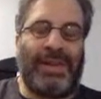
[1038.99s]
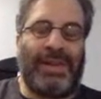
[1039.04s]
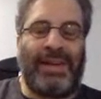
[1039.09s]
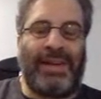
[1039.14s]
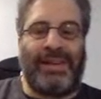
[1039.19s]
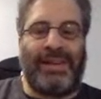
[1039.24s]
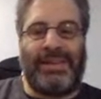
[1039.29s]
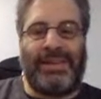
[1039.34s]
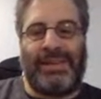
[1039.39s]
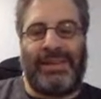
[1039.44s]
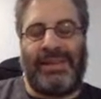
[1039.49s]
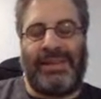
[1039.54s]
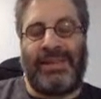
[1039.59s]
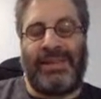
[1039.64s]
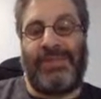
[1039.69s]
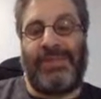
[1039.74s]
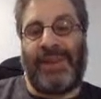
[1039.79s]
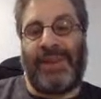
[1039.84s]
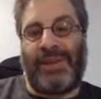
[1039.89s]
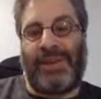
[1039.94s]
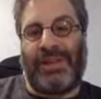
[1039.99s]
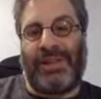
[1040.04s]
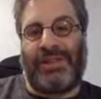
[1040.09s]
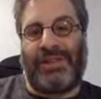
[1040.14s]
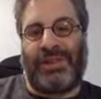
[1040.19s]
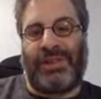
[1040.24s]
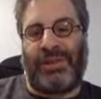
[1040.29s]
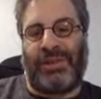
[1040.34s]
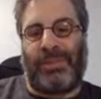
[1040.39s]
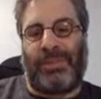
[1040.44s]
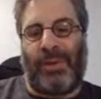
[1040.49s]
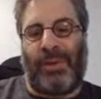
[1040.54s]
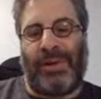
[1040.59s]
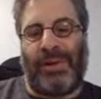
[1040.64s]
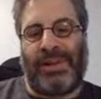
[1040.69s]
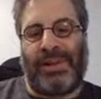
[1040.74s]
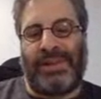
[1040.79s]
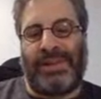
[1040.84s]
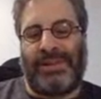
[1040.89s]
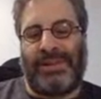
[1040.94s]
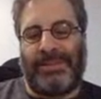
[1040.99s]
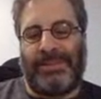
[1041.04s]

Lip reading: a nefarious third party?